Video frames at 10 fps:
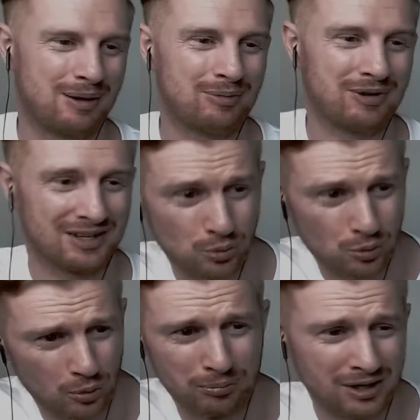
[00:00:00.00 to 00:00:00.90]
Maybe this
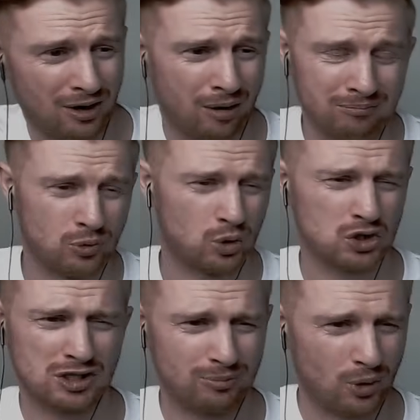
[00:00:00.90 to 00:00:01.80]
would become
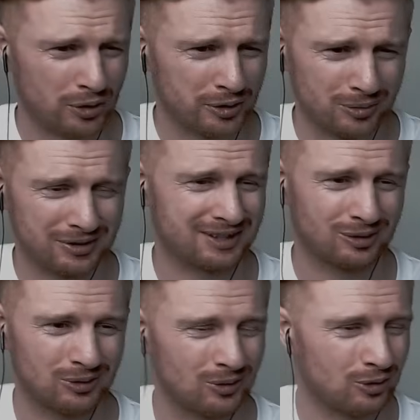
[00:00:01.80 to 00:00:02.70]
more spoiled, I
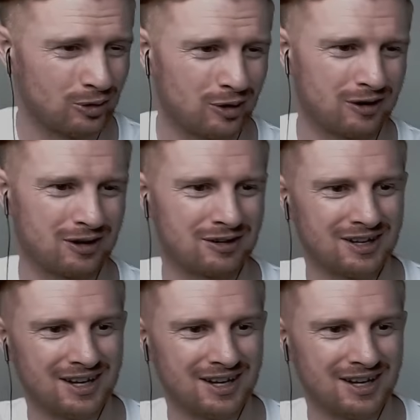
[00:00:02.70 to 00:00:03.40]
don't know, or